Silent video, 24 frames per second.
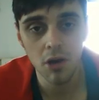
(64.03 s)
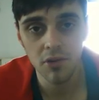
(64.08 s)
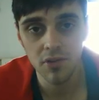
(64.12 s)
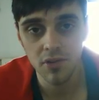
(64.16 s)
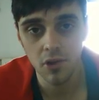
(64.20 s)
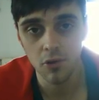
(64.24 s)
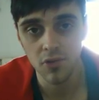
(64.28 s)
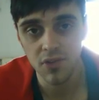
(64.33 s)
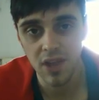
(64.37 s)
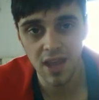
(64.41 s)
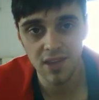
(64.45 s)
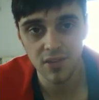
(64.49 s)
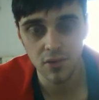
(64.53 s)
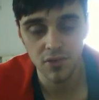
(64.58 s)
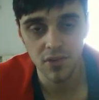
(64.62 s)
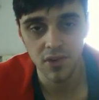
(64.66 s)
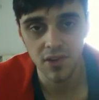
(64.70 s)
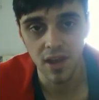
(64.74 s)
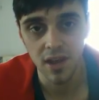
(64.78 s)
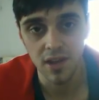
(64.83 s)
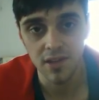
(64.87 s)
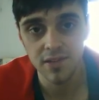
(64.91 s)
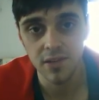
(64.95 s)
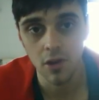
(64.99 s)
results
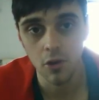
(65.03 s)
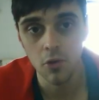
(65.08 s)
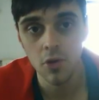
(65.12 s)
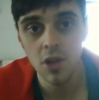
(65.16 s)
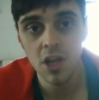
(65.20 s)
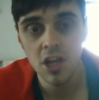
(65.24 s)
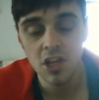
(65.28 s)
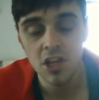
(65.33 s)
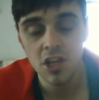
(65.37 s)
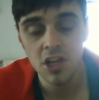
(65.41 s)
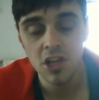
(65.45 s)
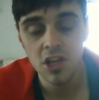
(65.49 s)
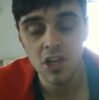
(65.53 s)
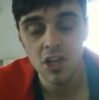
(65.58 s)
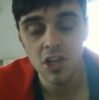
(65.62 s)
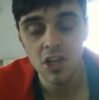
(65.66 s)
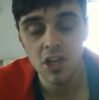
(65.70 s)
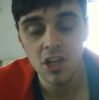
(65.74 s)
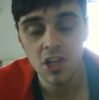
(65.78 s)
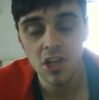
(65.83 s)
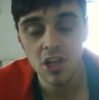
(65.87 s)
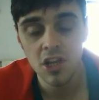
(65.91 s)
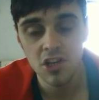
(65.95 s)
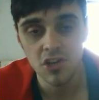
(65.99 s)
as of today. So
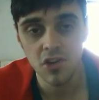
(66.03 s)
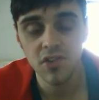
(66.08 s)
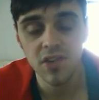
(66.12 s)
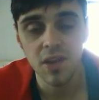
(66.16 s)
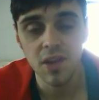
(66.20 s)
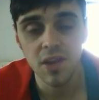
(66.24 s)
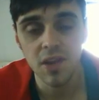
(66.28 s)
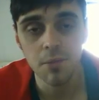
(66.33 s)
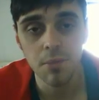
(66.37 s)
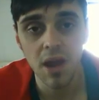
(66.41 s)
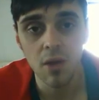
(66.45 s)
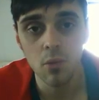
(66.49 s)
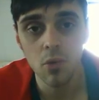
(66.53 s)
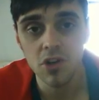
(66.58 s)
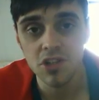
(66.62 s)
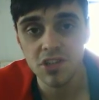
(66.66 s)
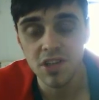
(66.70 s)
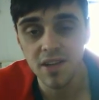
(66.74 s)
just sit back,